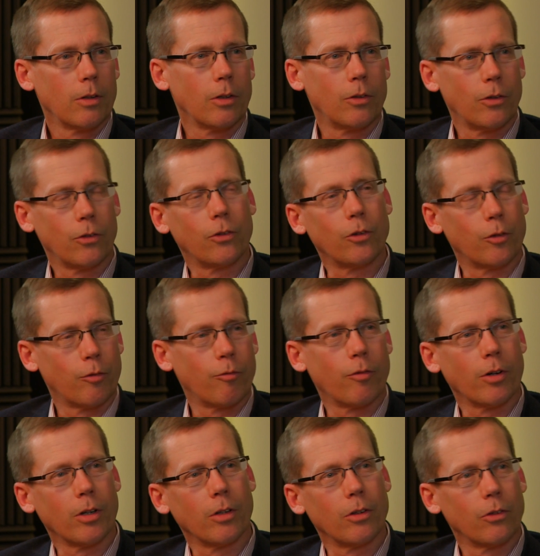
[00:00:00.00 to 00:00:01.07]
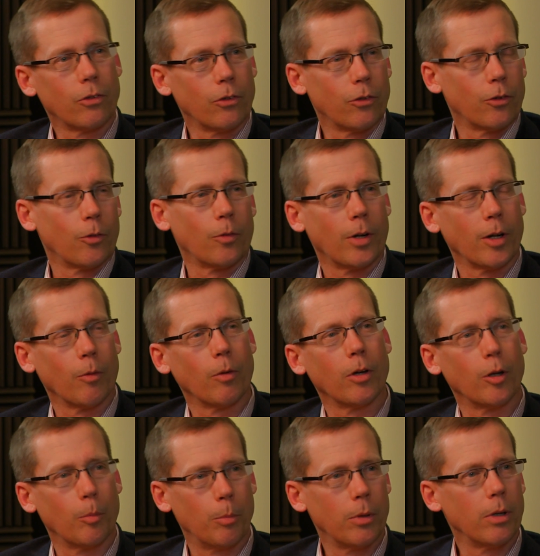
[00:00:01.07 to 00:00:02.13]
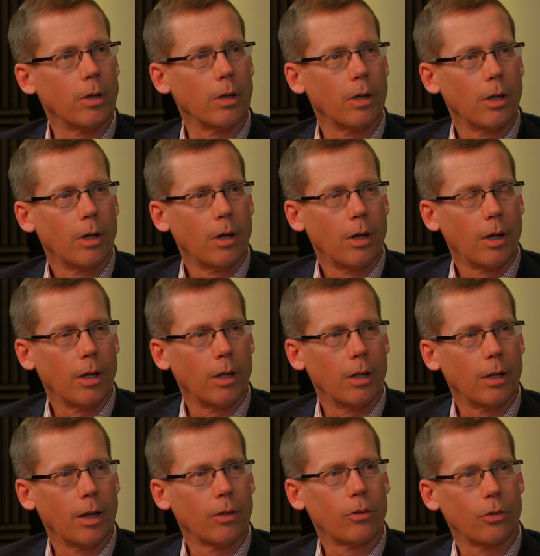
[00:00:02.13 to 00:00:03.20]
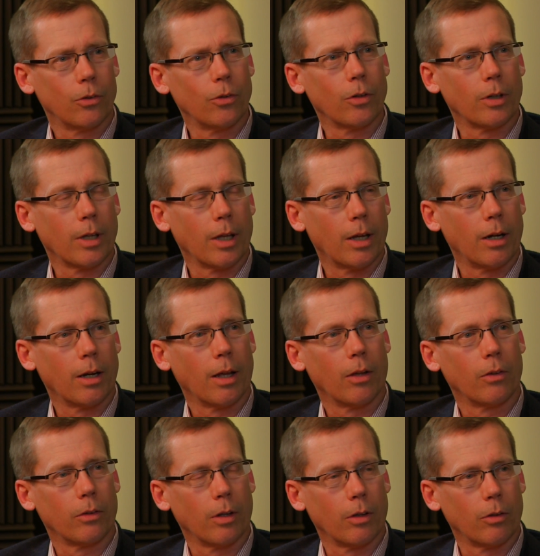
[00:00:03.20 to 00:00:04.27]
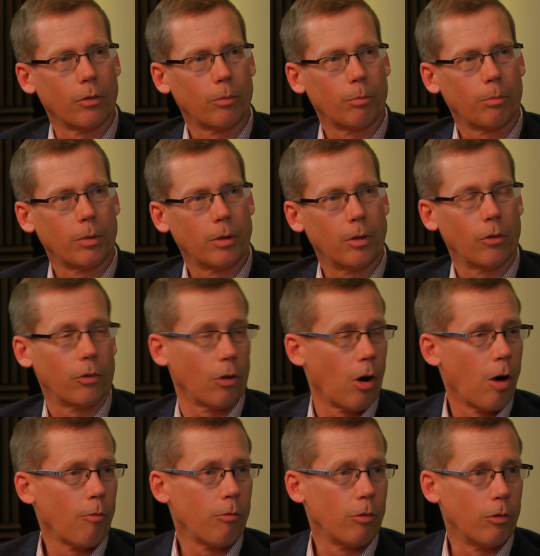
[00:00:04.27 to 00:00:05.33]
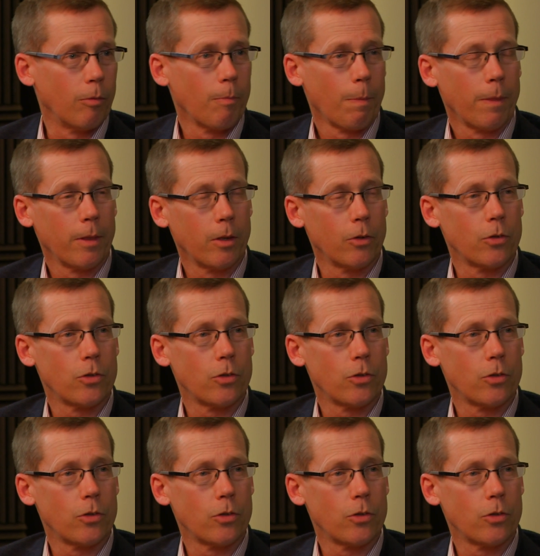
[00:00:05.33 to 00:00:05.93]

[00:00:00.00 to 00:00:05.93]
that this is fun, this is the right way to be, and not to look at it as, as potentially harmful. Right. You know,